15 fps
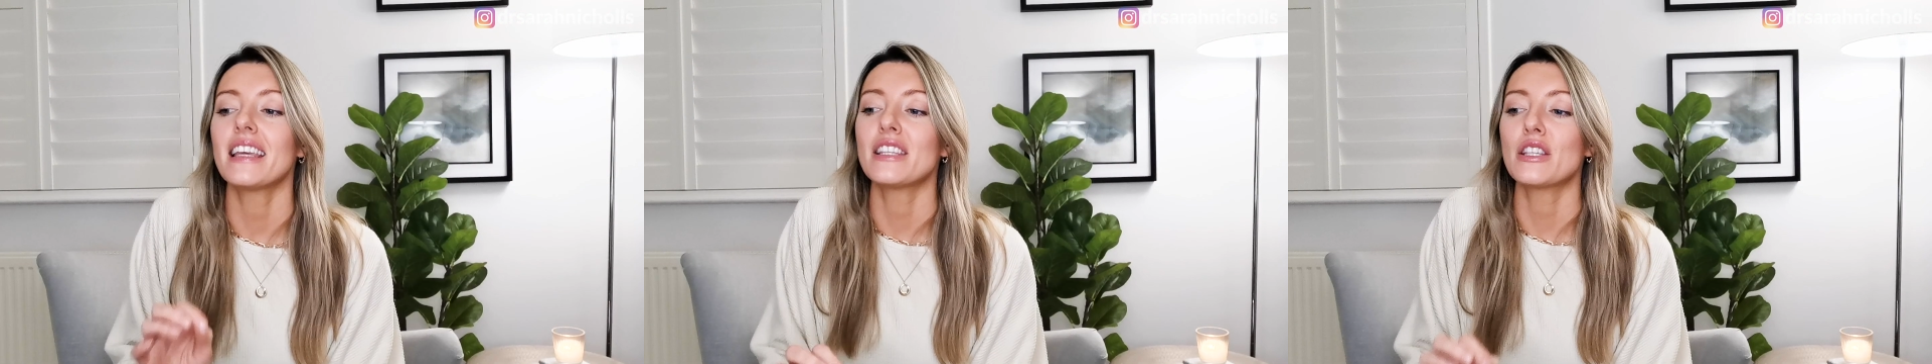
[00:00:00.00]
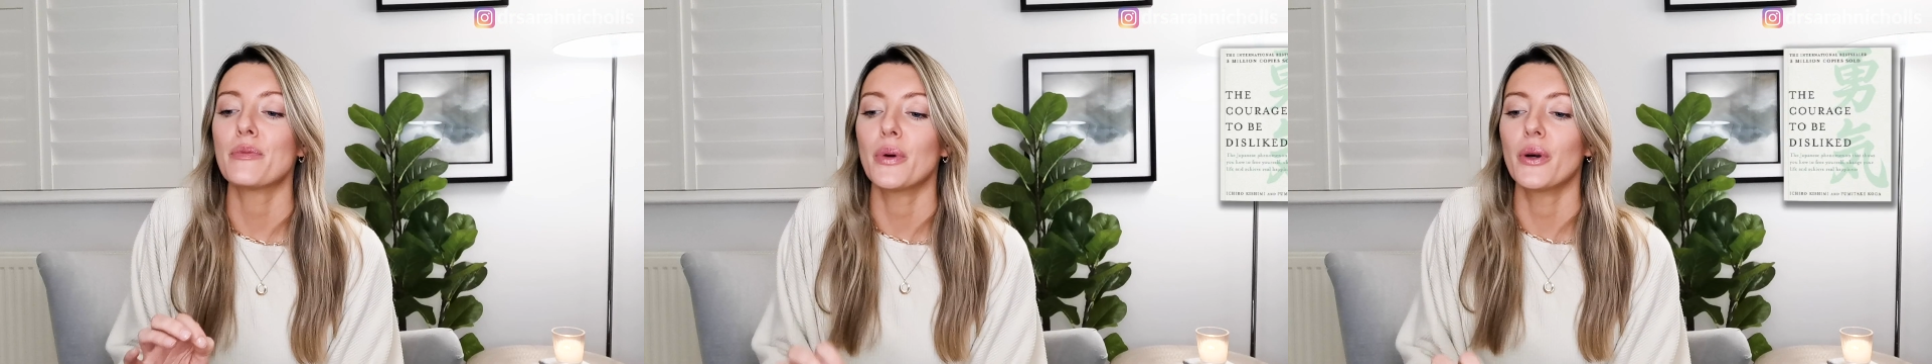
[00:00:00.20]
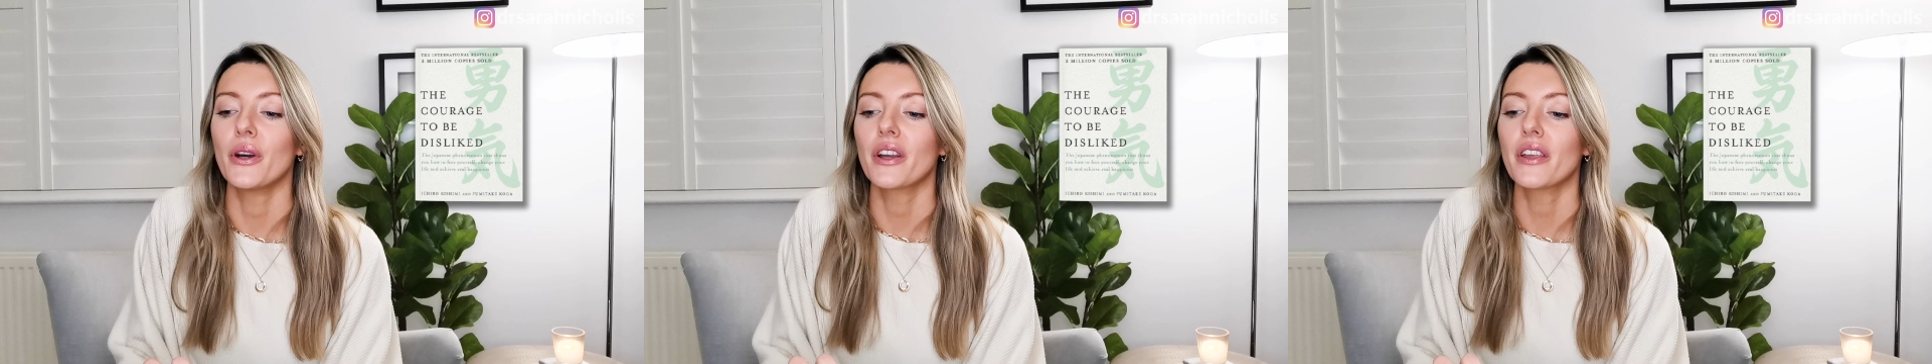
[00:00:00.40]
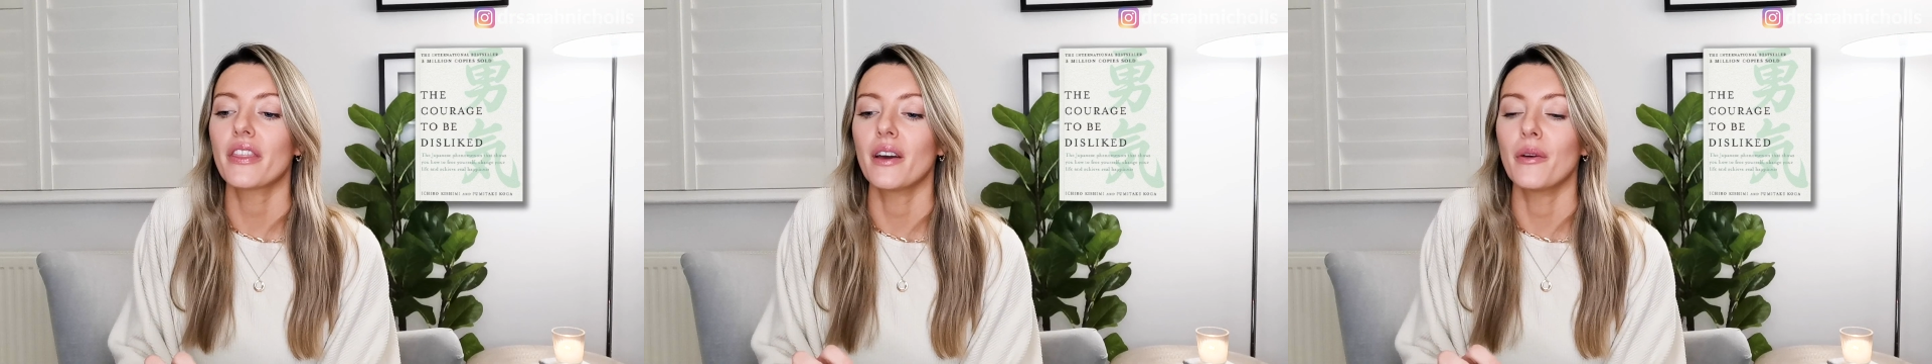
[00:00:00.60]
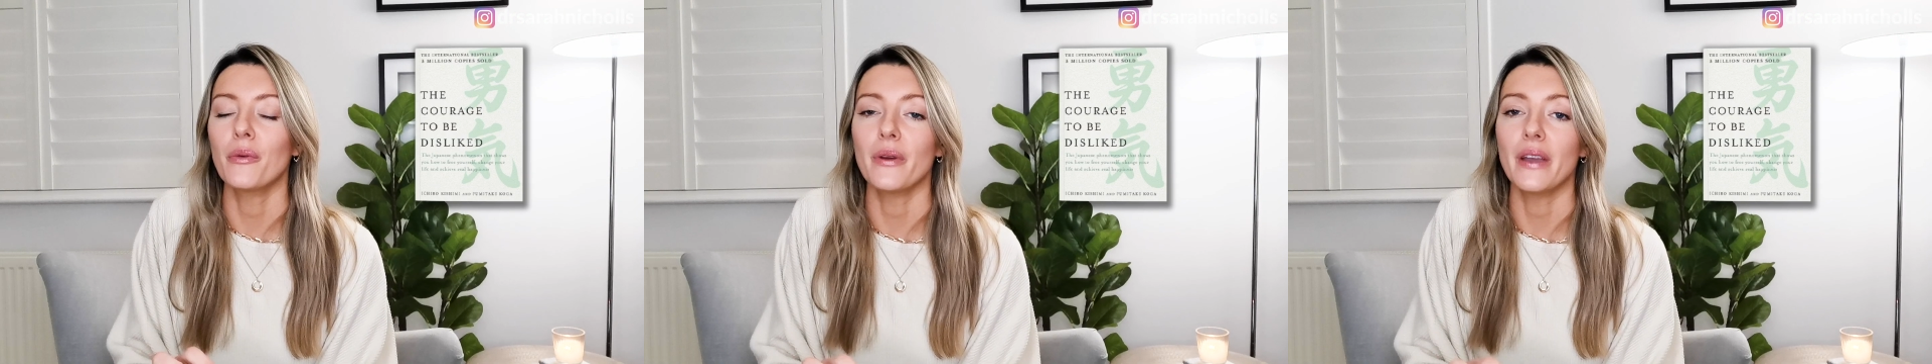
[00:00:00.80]
is a book
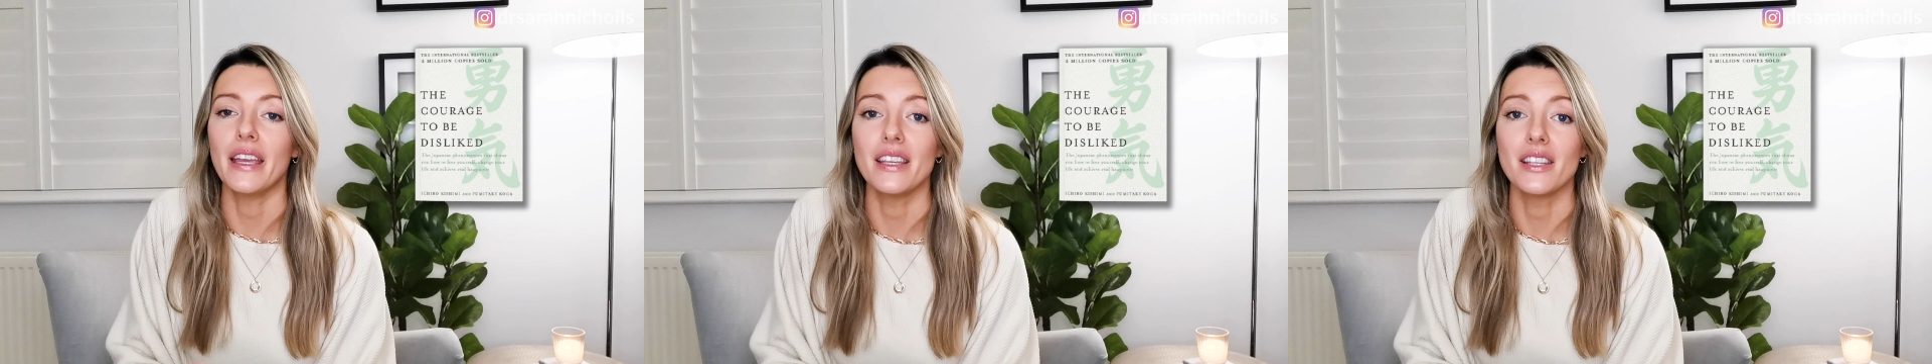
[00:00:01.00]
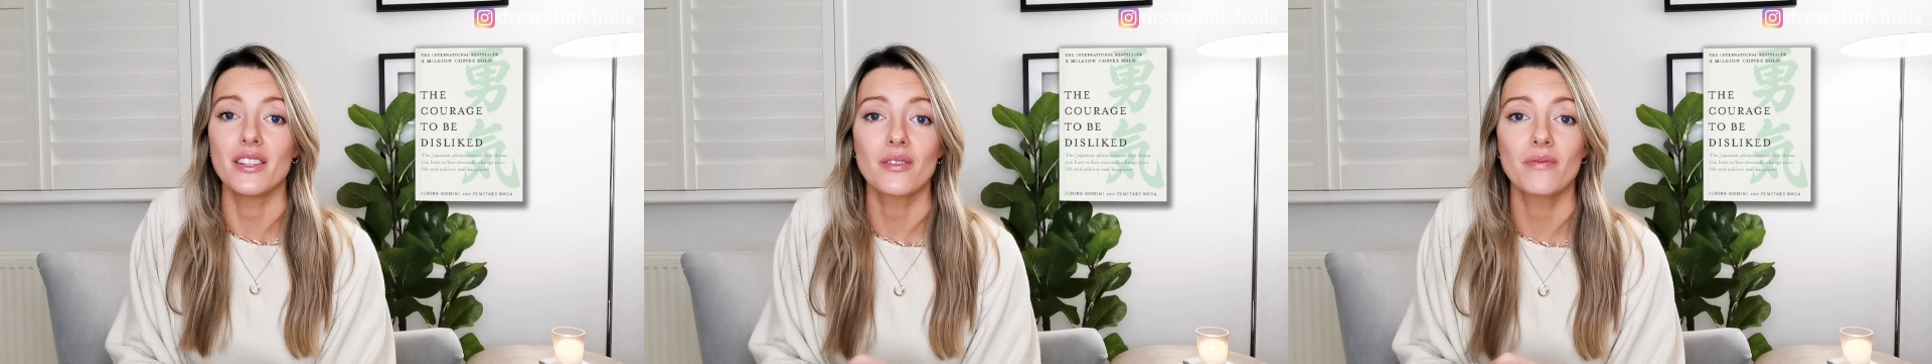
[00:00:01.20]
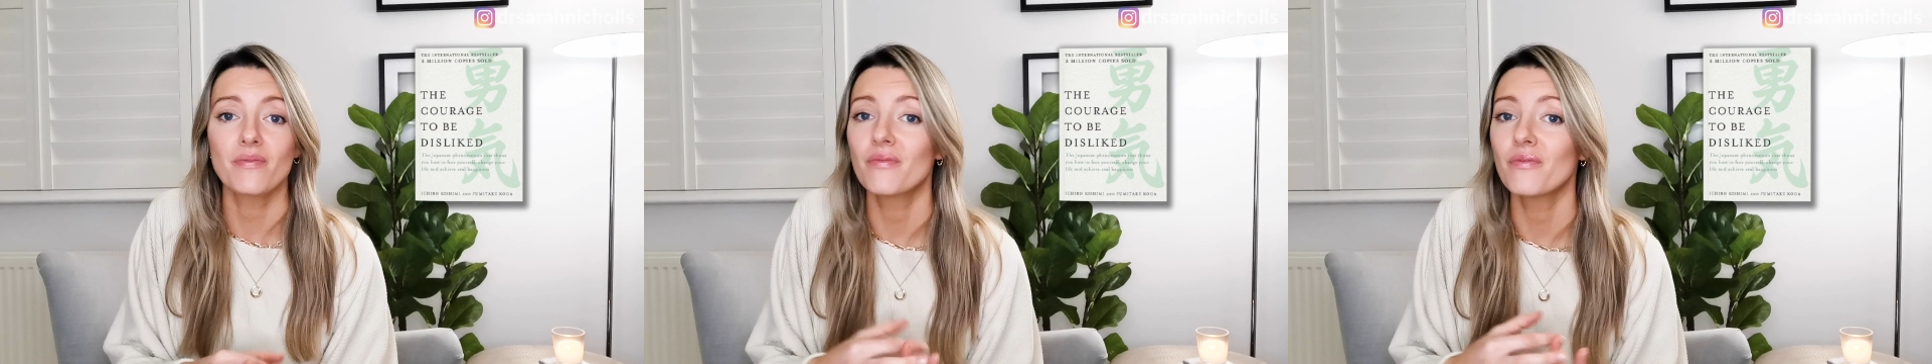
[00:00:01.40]
that is